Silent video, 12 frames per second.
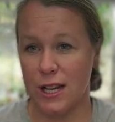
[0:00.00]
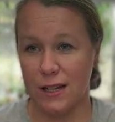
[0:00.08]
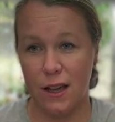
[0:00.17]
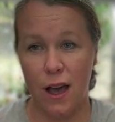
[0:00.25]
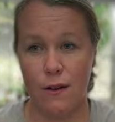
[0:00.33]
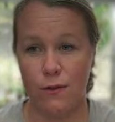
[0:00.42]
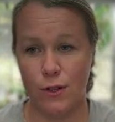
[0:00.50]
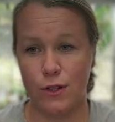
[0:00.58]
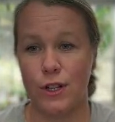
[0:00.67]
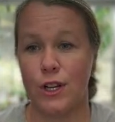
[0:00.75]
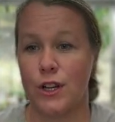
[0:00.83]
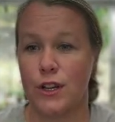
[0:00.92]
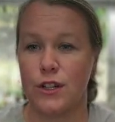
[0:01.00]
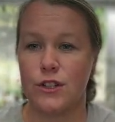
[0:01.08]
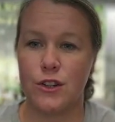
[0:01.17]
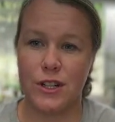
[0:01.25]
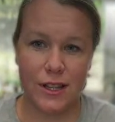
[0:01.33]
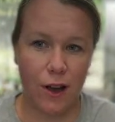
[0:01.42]
and covered
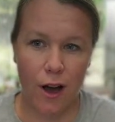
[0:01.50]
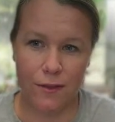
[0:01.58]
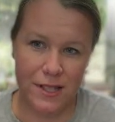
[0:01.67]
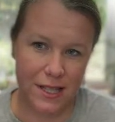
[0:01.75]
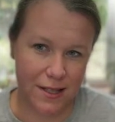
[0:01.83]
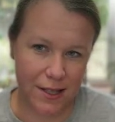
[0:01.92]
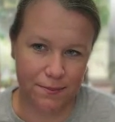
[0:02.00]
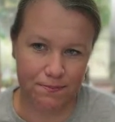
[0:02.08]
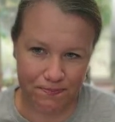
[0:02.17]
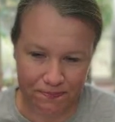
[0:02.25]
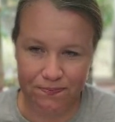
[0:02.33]
during the off season.